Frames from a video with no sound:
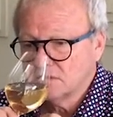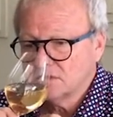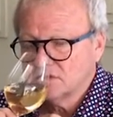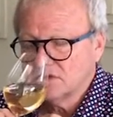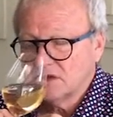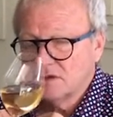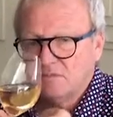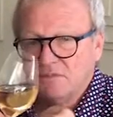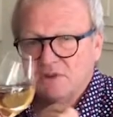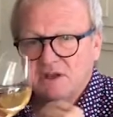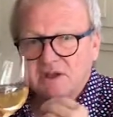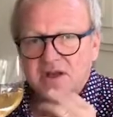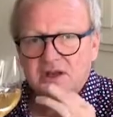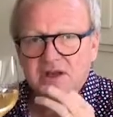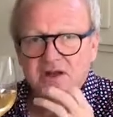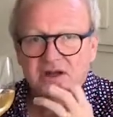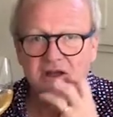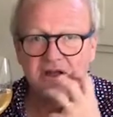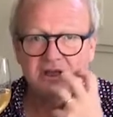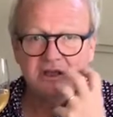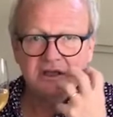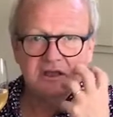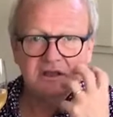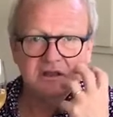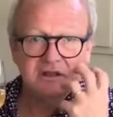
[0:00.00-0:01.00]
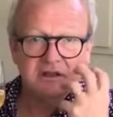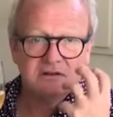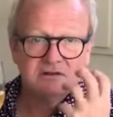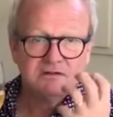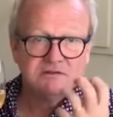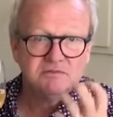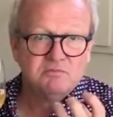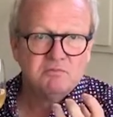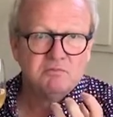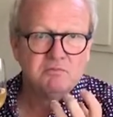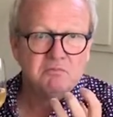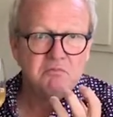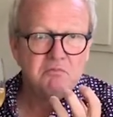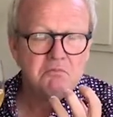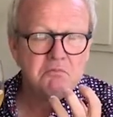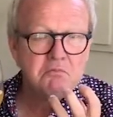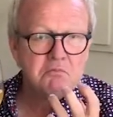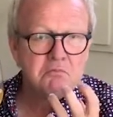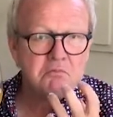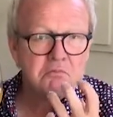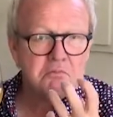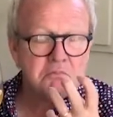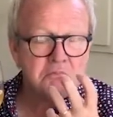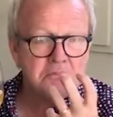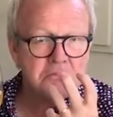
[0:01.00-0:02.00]
So immediately,
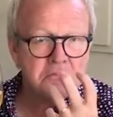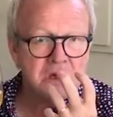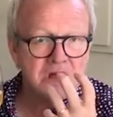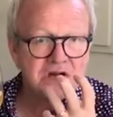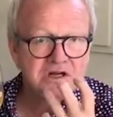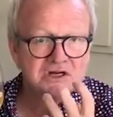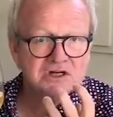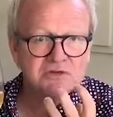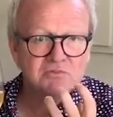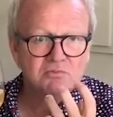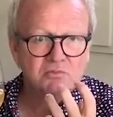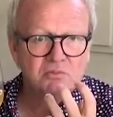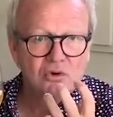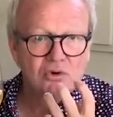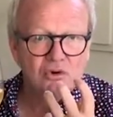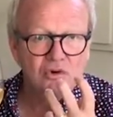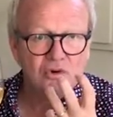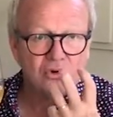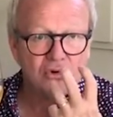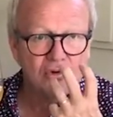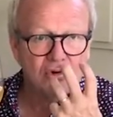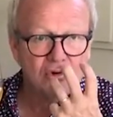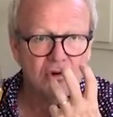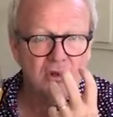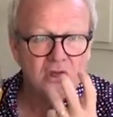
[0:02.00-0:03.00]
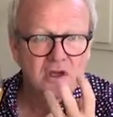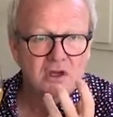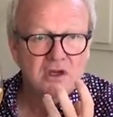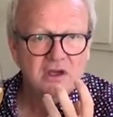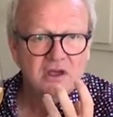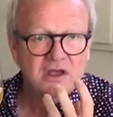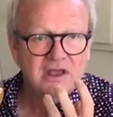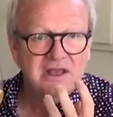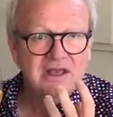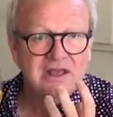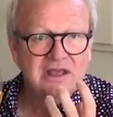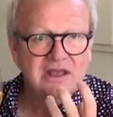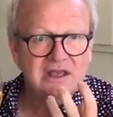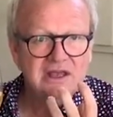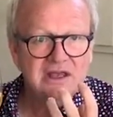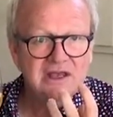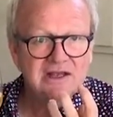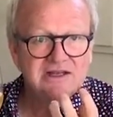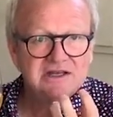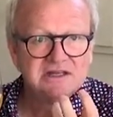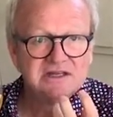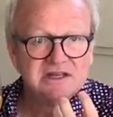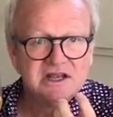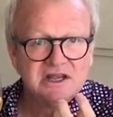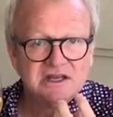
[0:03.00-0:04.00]
much more
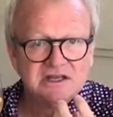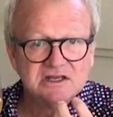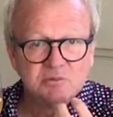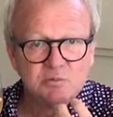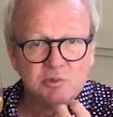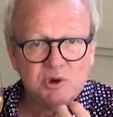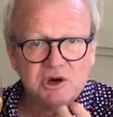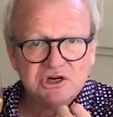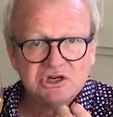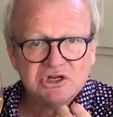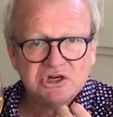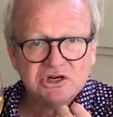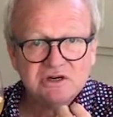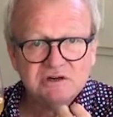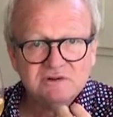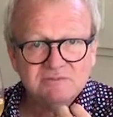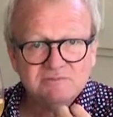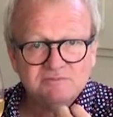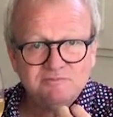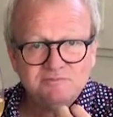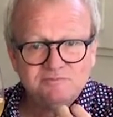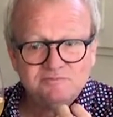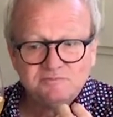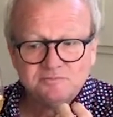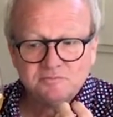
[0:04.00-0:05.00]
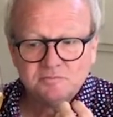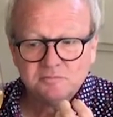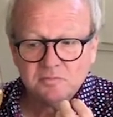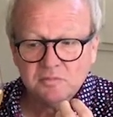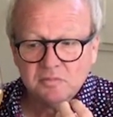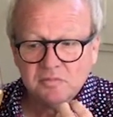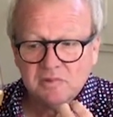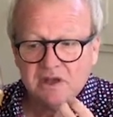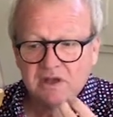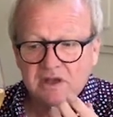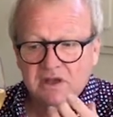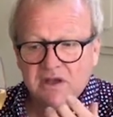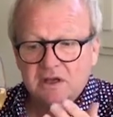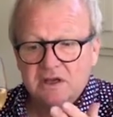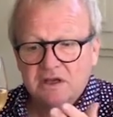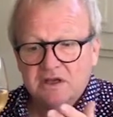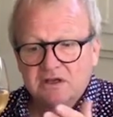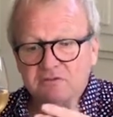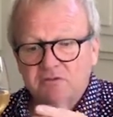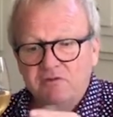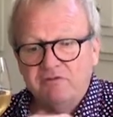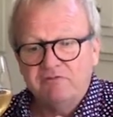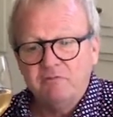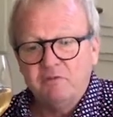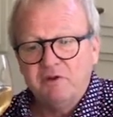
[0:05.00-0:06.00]
yeast expression.
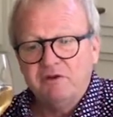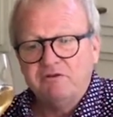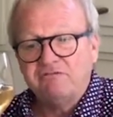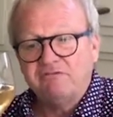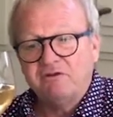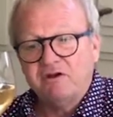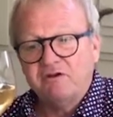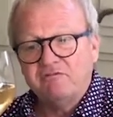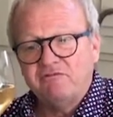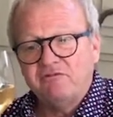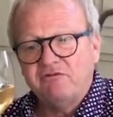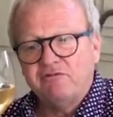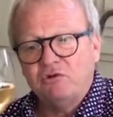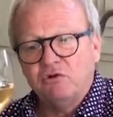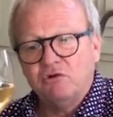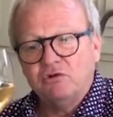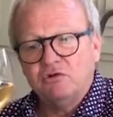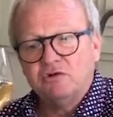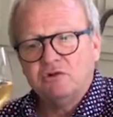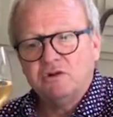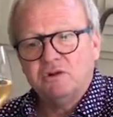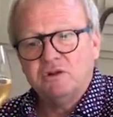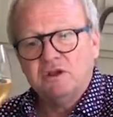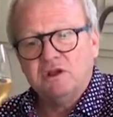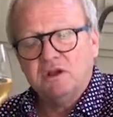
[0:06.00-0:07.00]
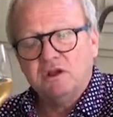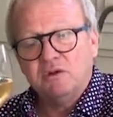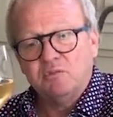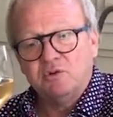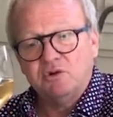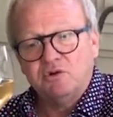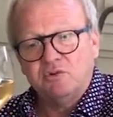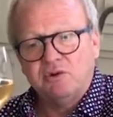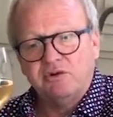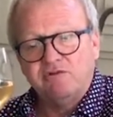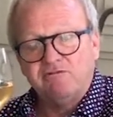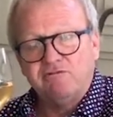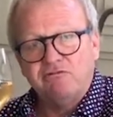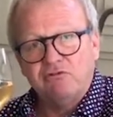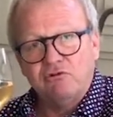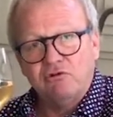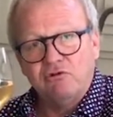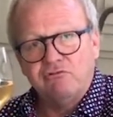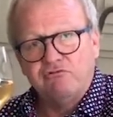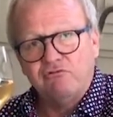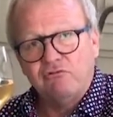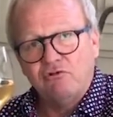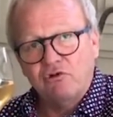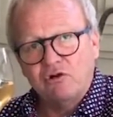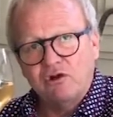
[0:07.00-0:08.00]
We've moved from four and
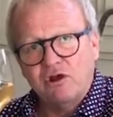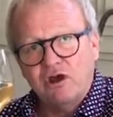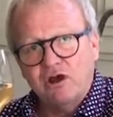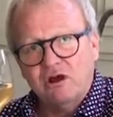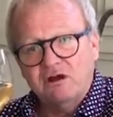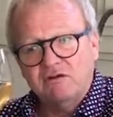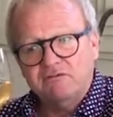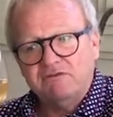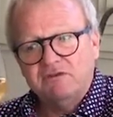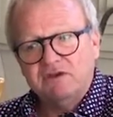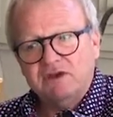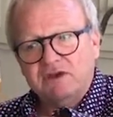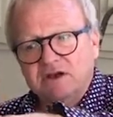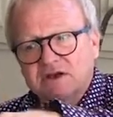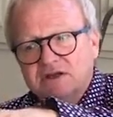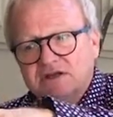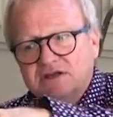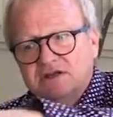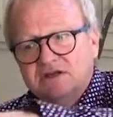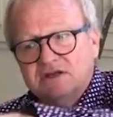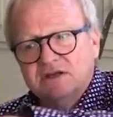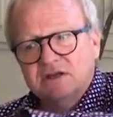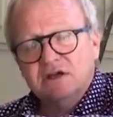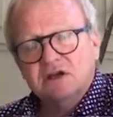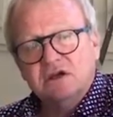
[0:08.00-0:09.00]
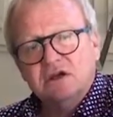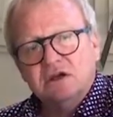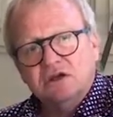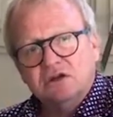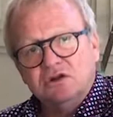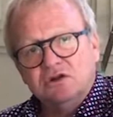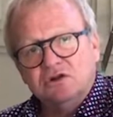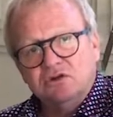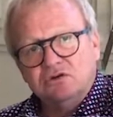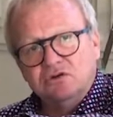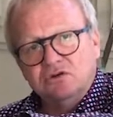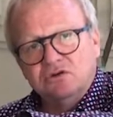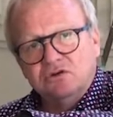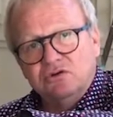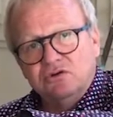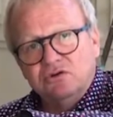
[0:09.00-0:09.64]
a half years to